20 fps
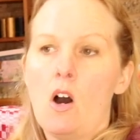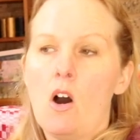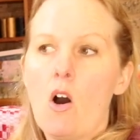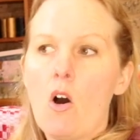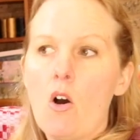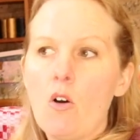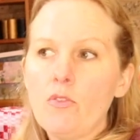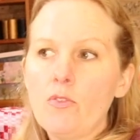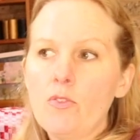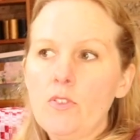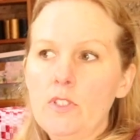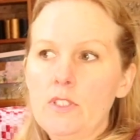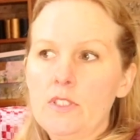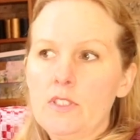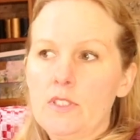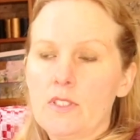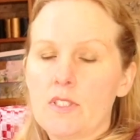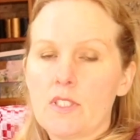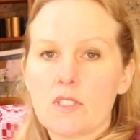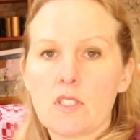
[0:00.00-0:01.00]

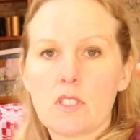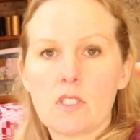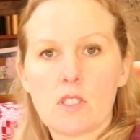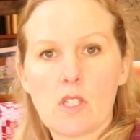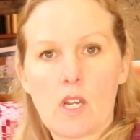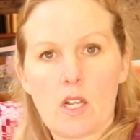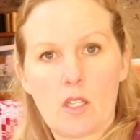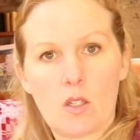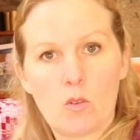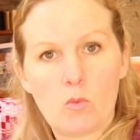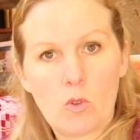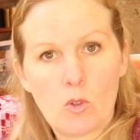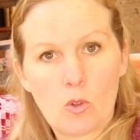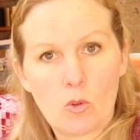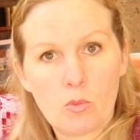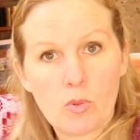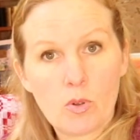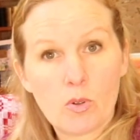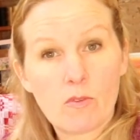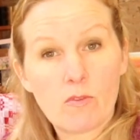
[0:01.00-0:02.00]
Often the seller
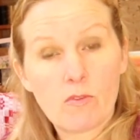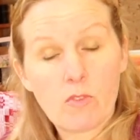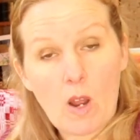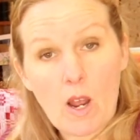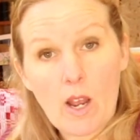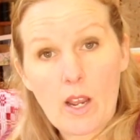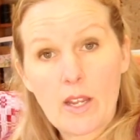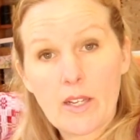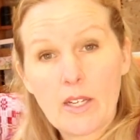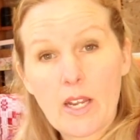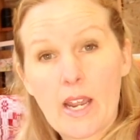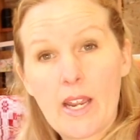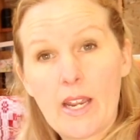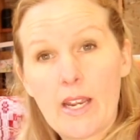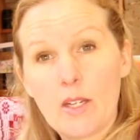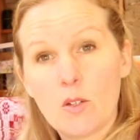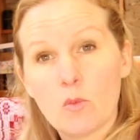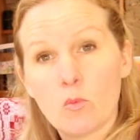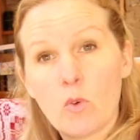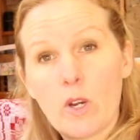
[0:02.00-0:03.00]
will provide
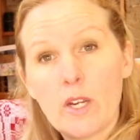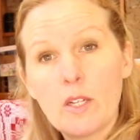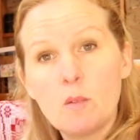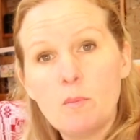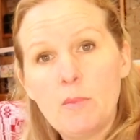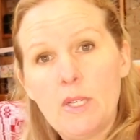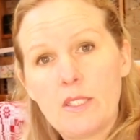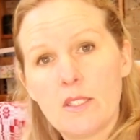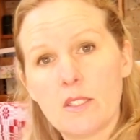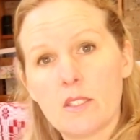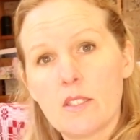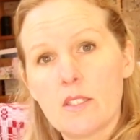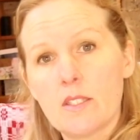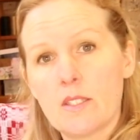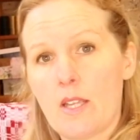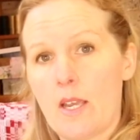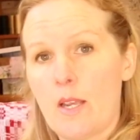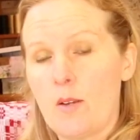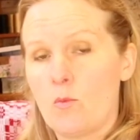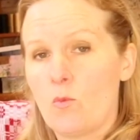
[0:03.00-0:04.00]
a recommended
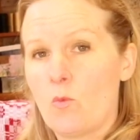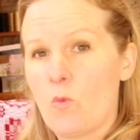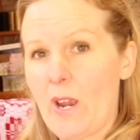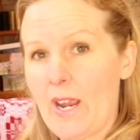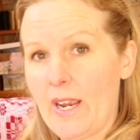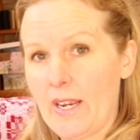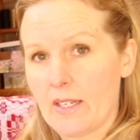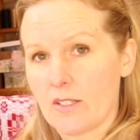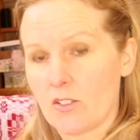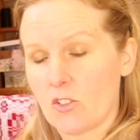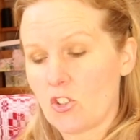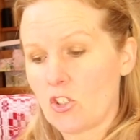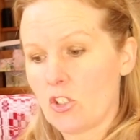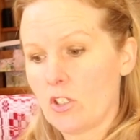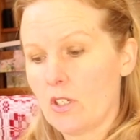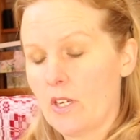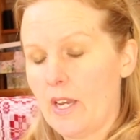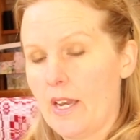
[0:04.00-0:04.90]
set range,